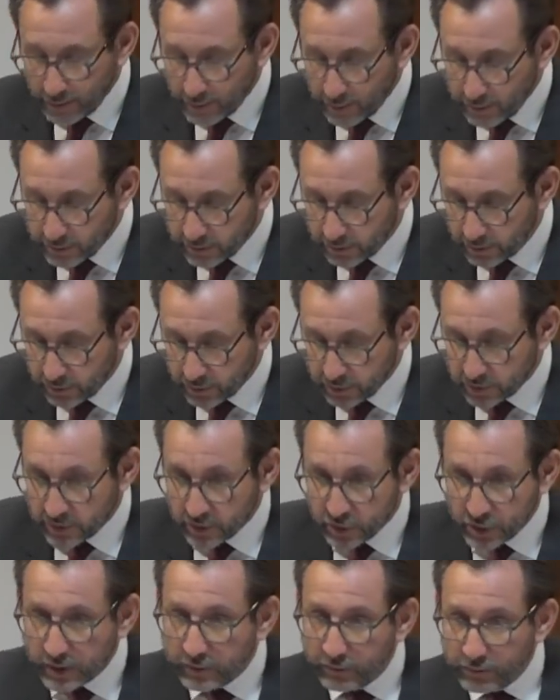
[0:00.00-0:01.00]
So just
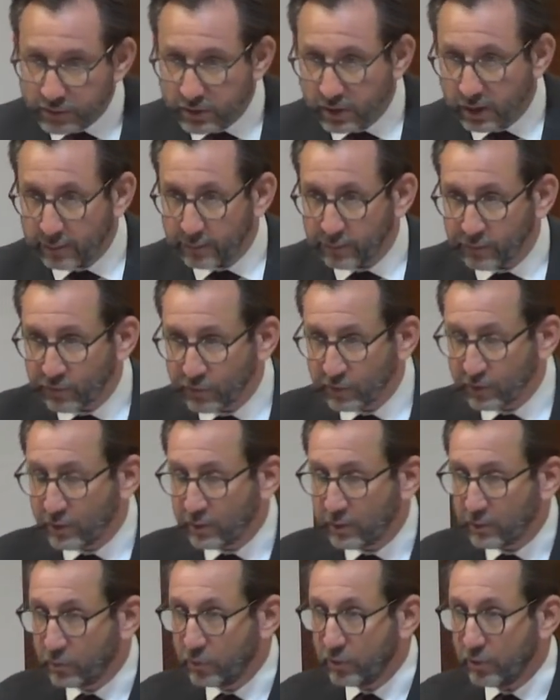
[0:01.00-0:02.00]
in general terms,
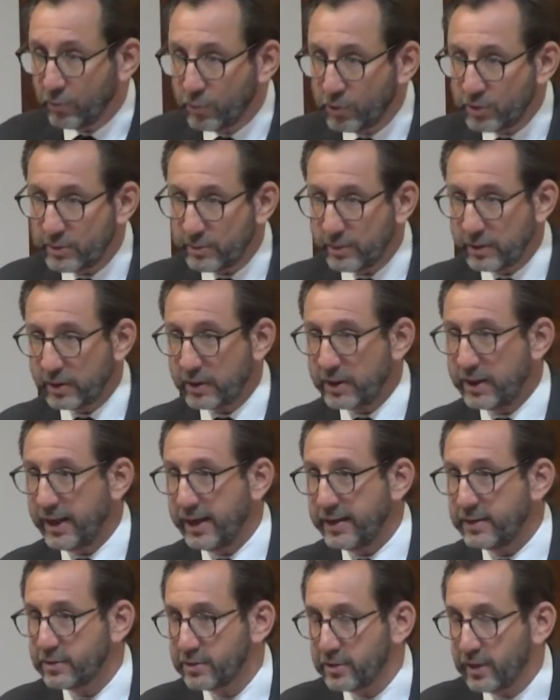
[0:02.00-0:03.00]
would it be the
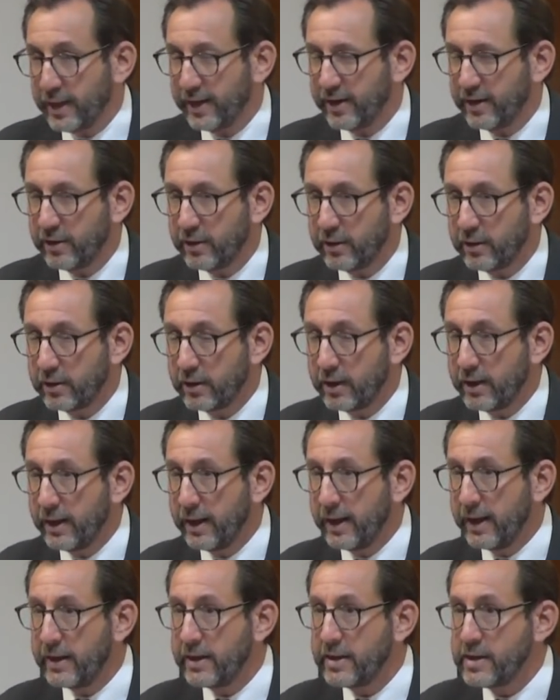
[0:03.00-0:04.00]
case then that
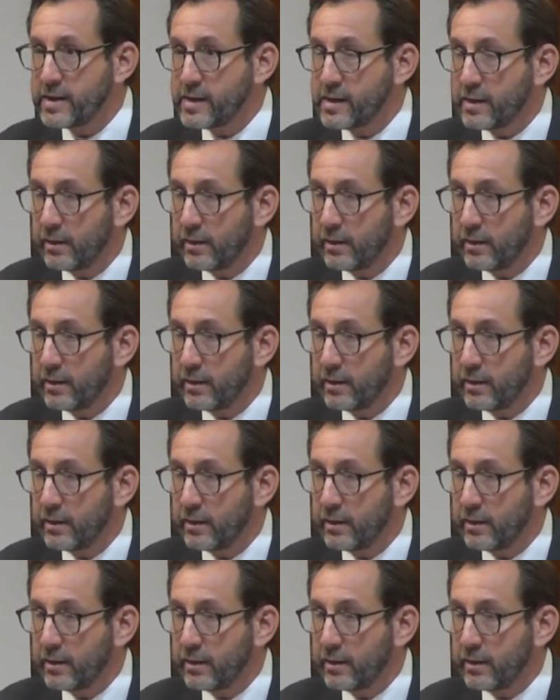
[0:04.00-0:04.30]
any